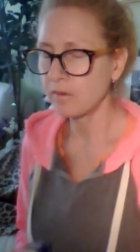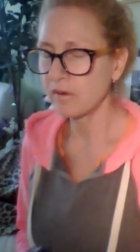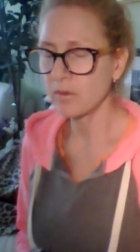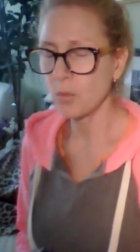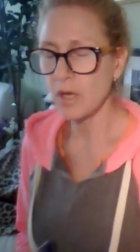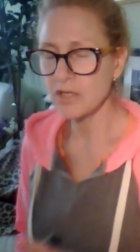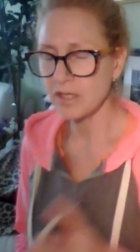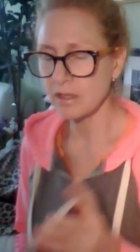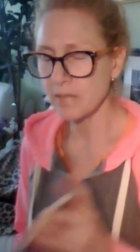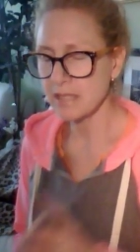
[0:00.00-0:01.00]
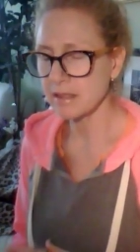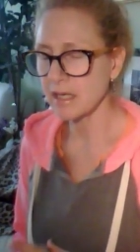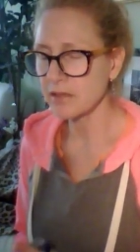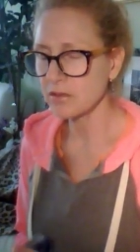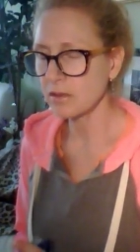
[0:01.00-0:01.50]
for everyone watching, the best
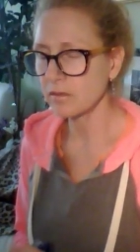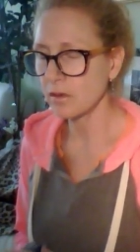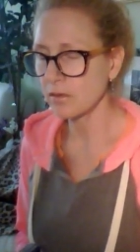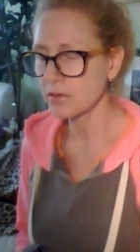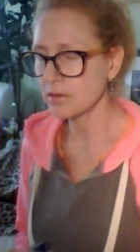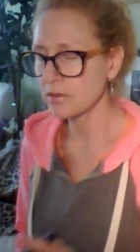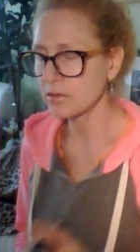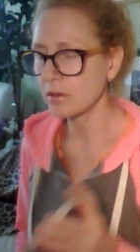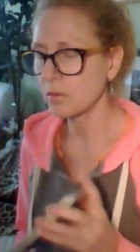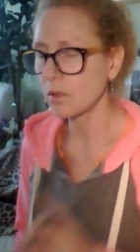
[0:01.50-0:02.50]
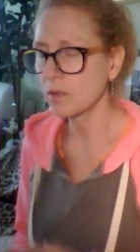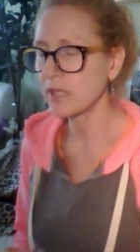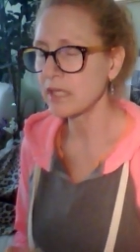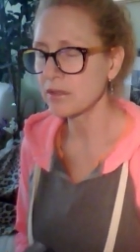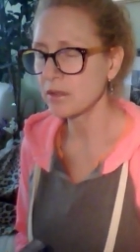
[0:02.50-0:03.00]
and highest good of all those concerned, what do
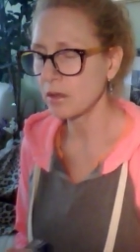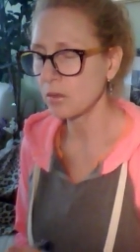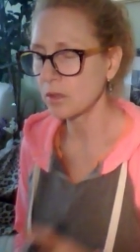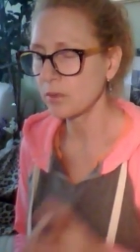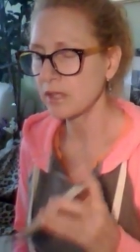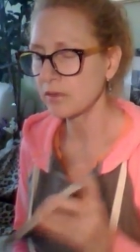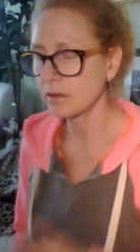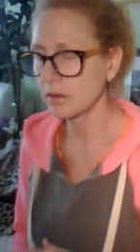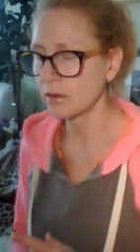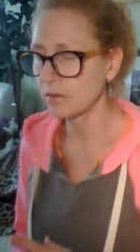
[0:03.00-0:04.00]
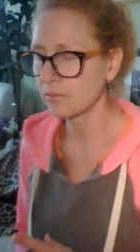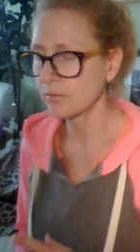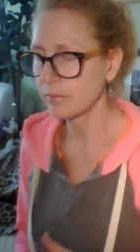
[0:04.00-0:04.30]
we need to know, what do we need to learn?